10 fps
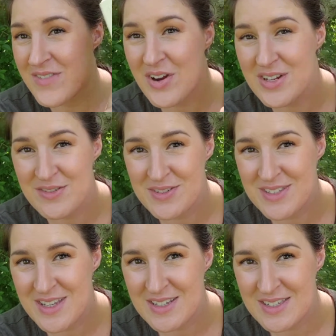very
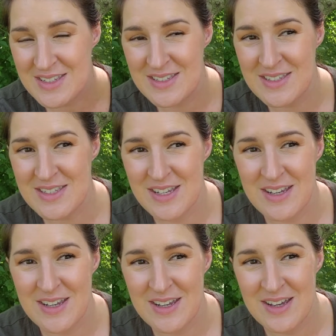different sizes.
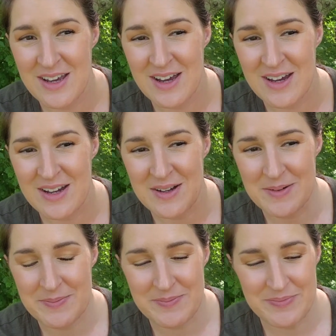I